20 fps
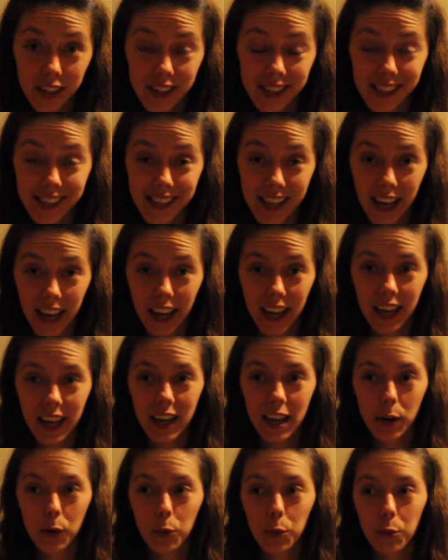today.
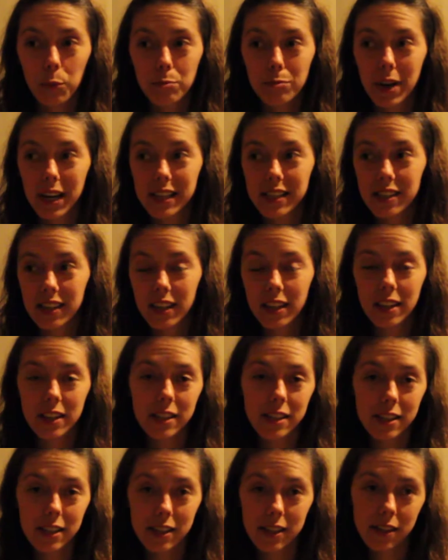My son
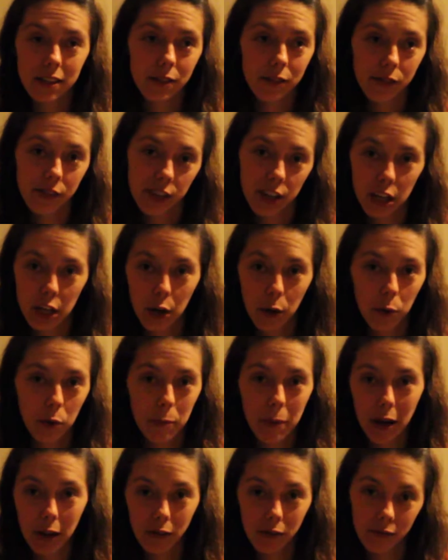is,
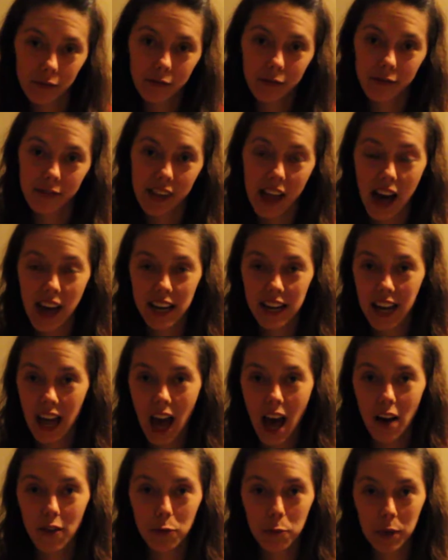about
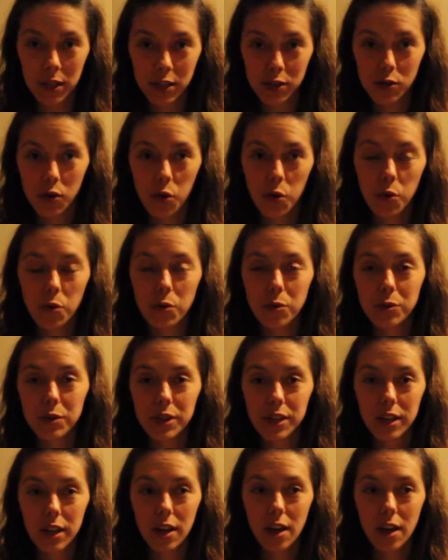9.5 months old.